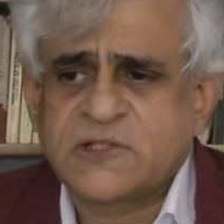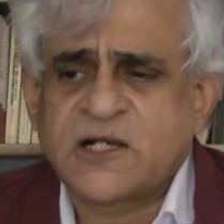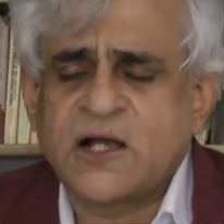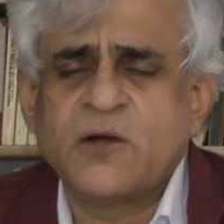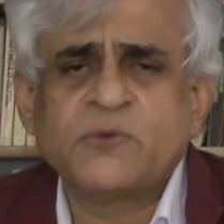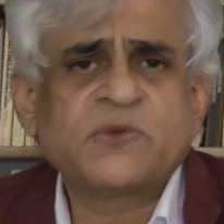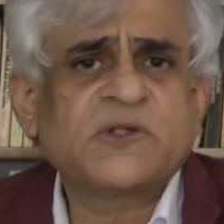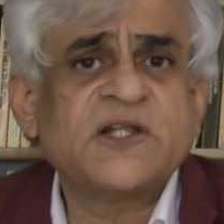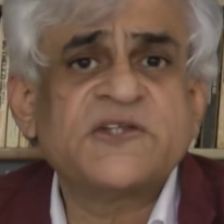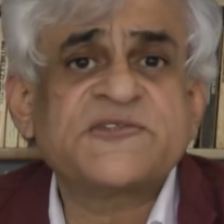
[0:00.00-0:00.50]

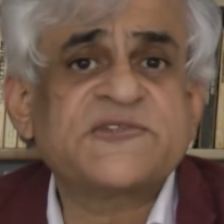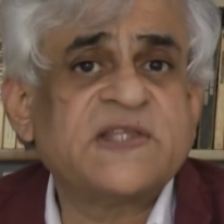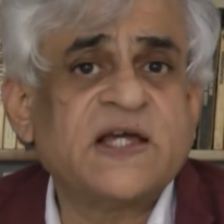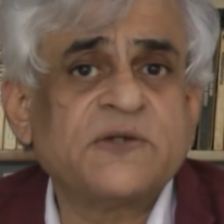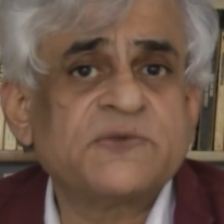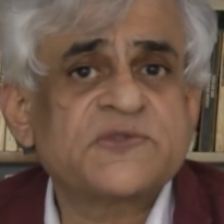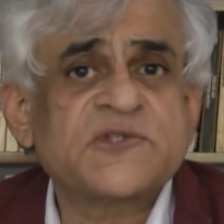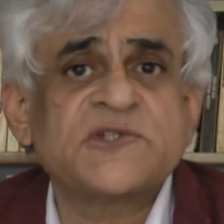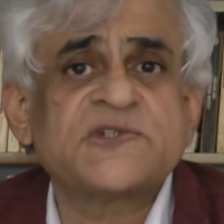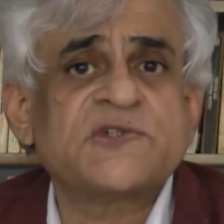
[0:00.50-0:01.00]
countless
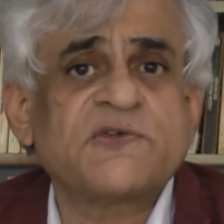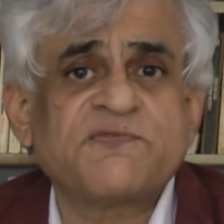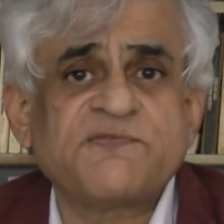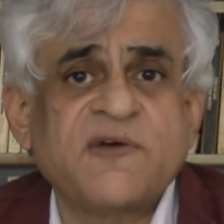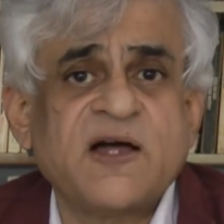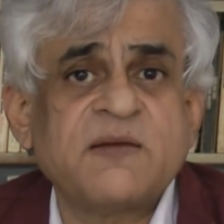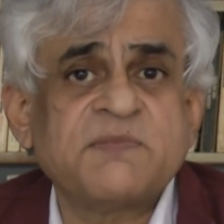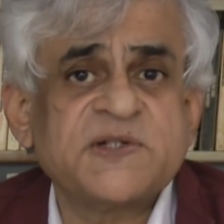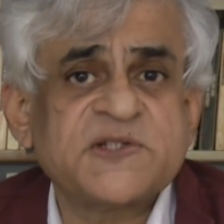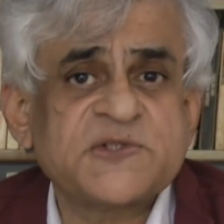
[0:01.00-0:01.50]
thousands of
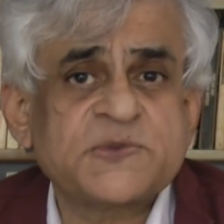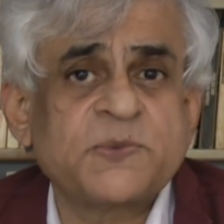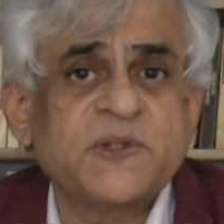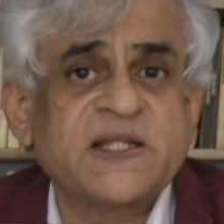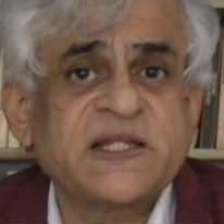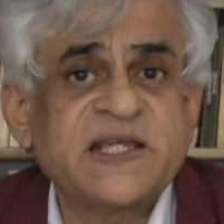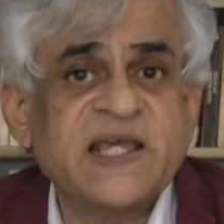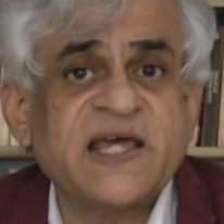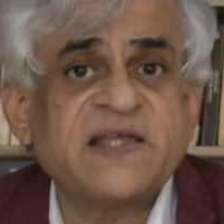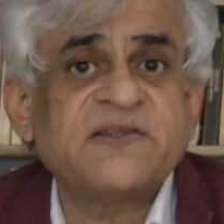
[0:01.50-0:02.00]
farmers
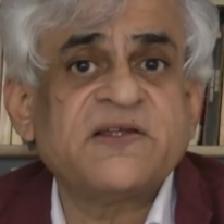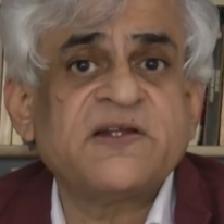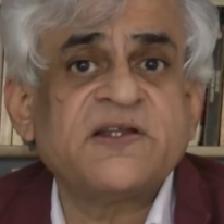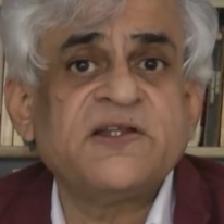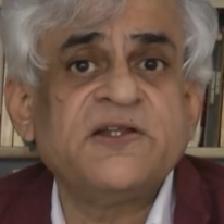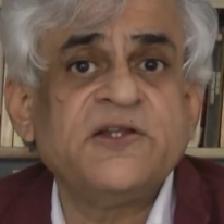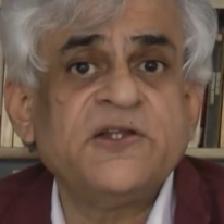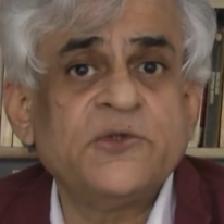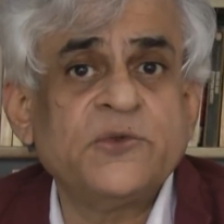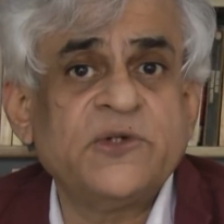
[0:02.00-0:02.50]
will gather
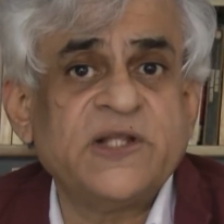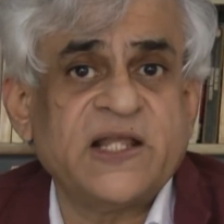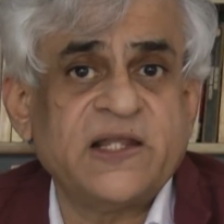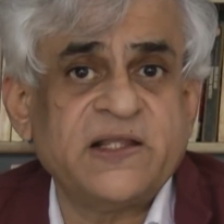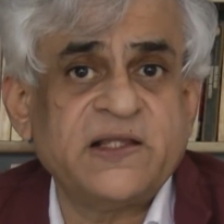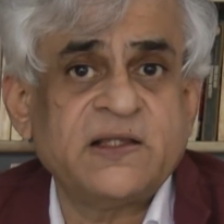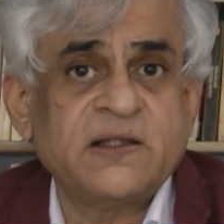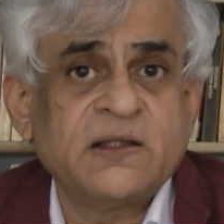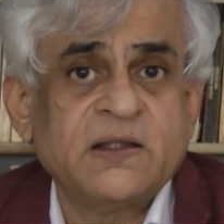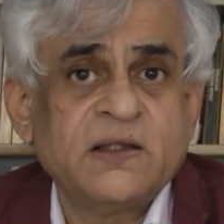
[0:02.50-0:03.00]
in New
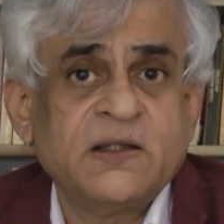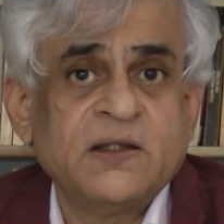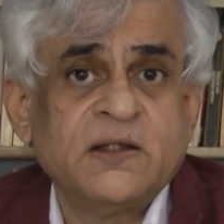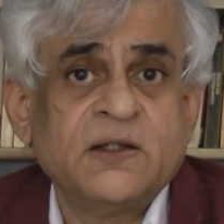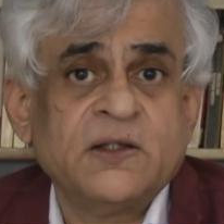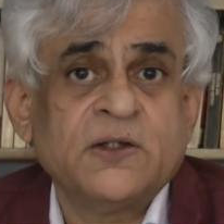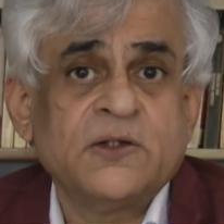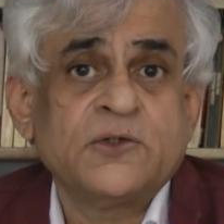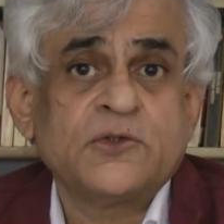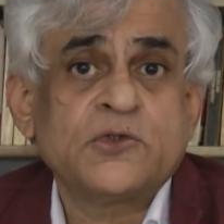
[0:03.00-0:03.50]
Delhi
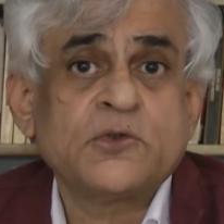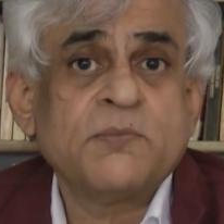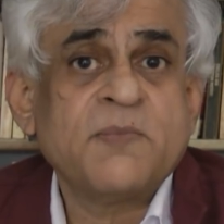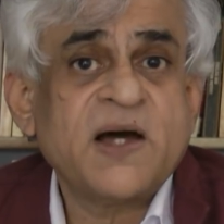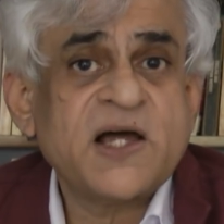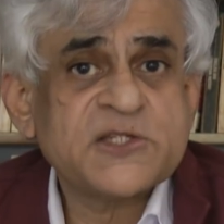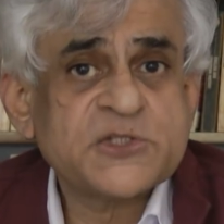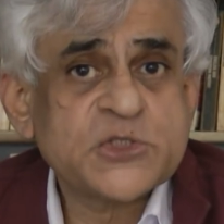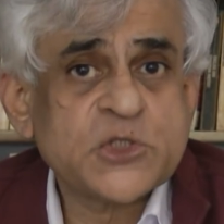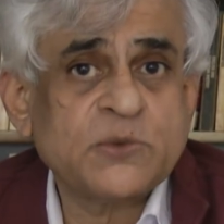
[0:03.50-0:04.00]
to
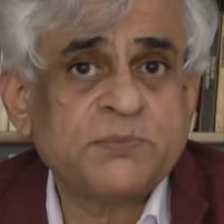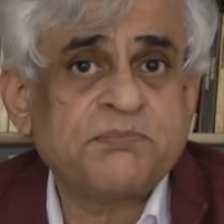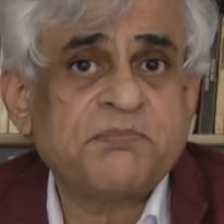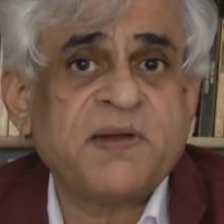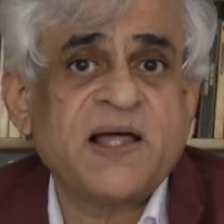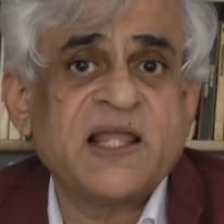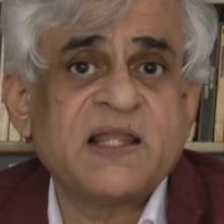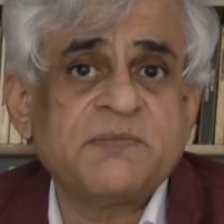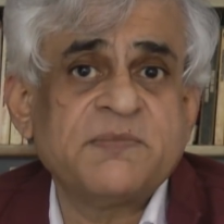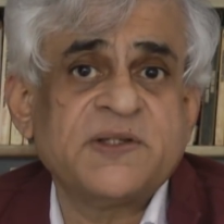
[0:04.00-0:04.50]
march on
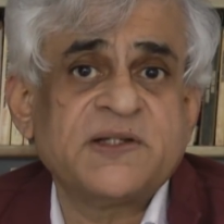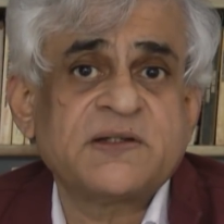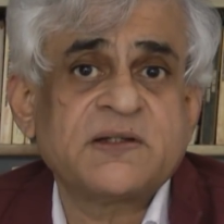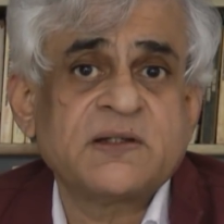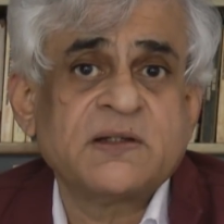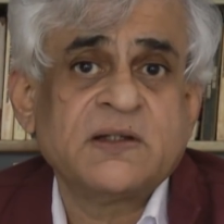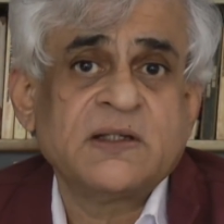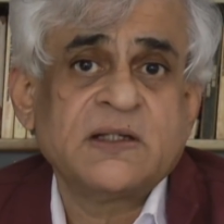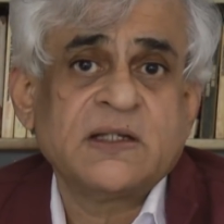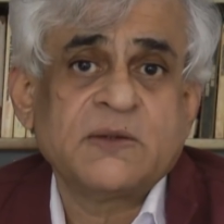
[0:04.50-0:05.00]
Parliament
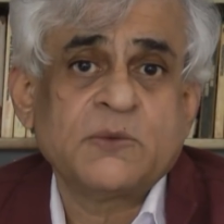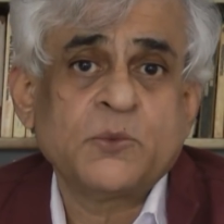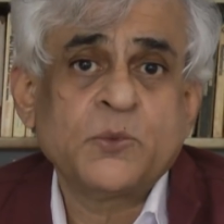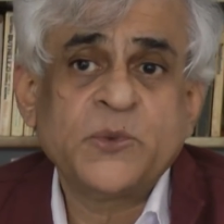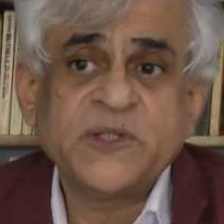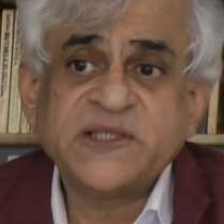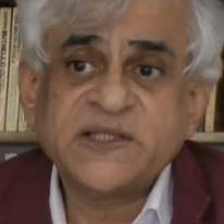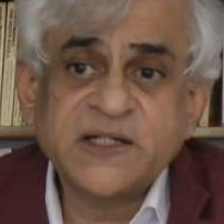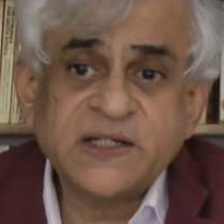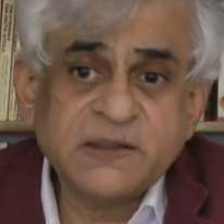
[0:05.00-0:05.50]

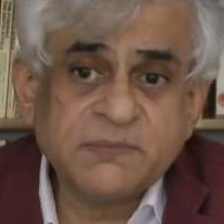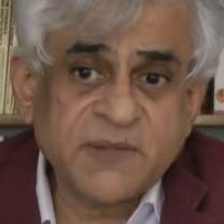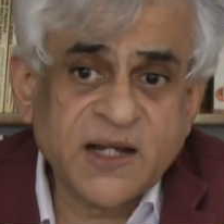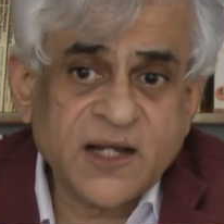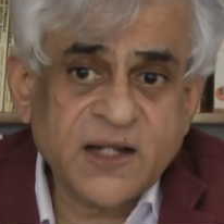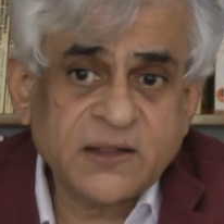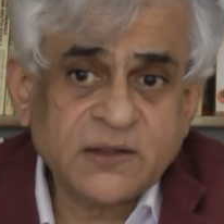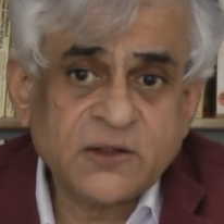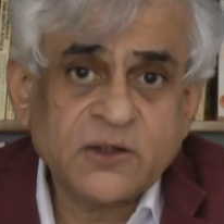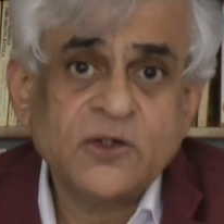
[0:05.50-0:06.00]
with the
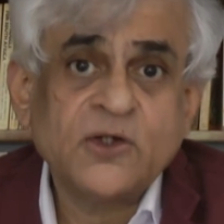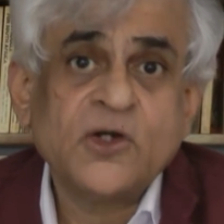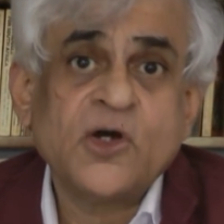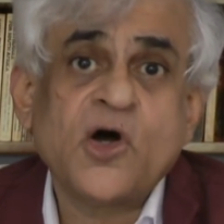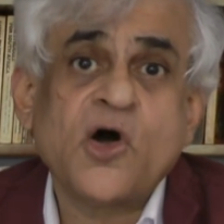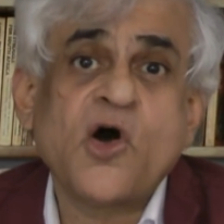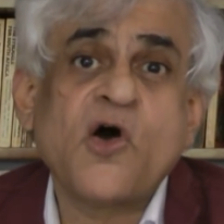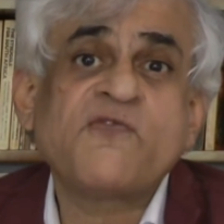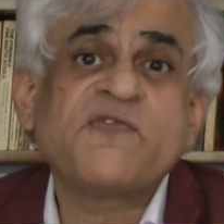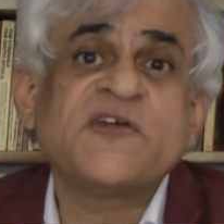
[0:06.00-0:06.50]
demand
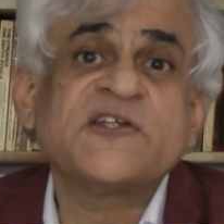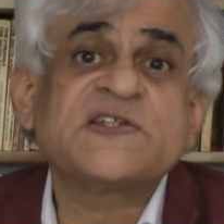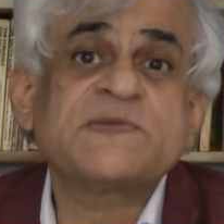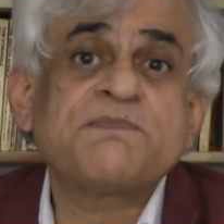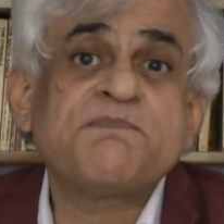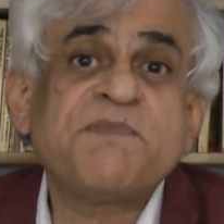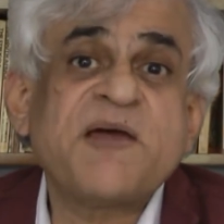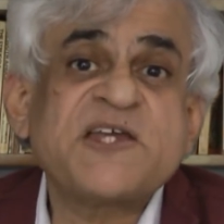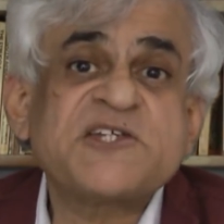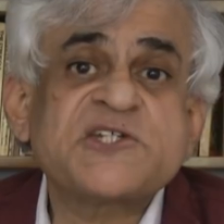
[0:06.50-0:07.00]
of a
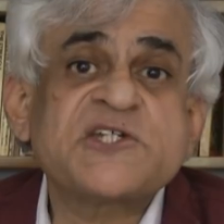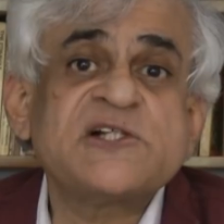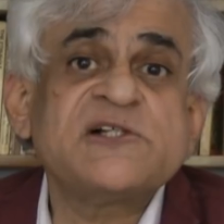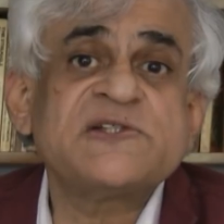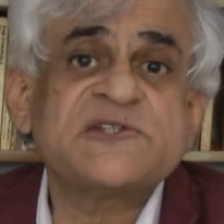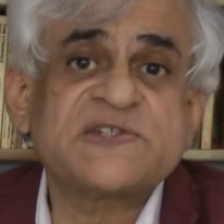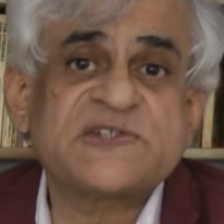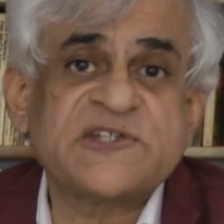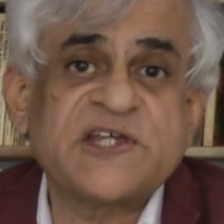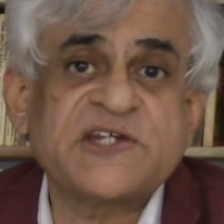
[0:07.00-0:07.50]

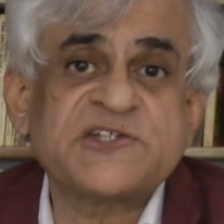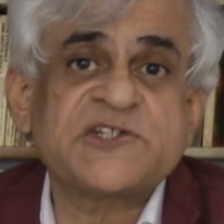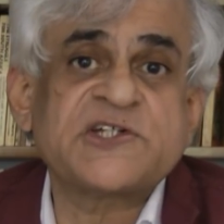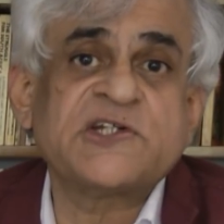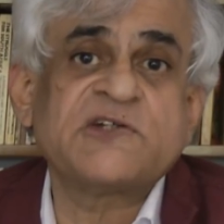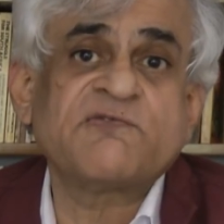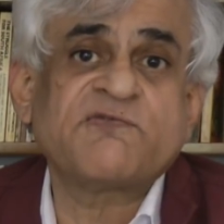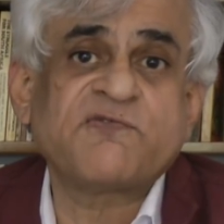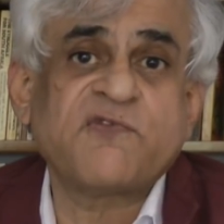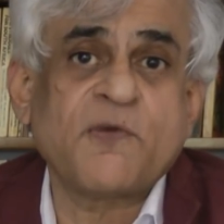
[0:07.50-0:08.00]
special
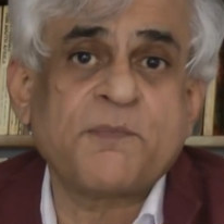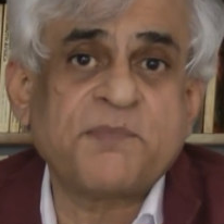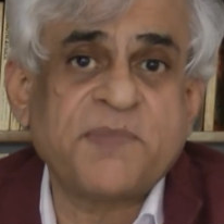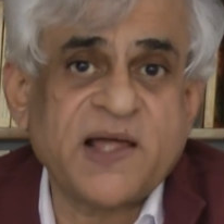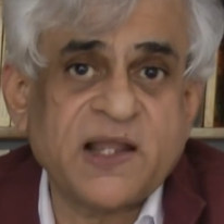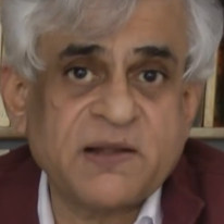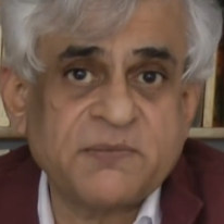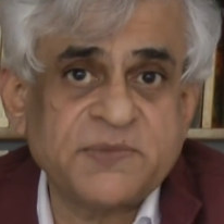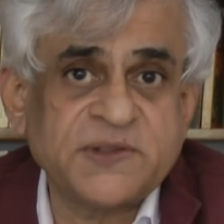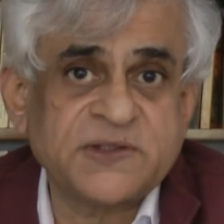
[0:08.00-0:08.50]
session for
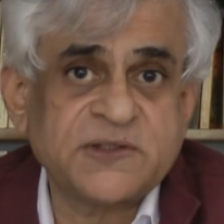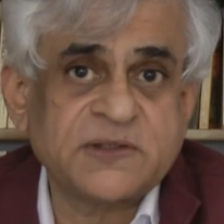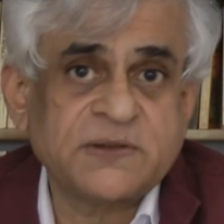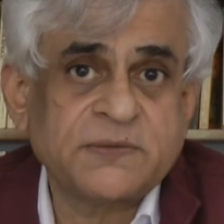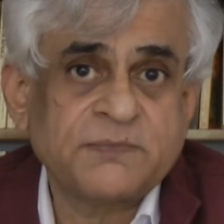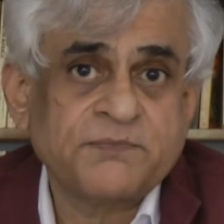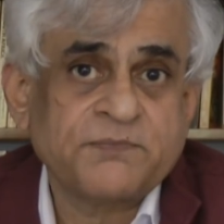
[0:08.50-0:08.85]
Parliament.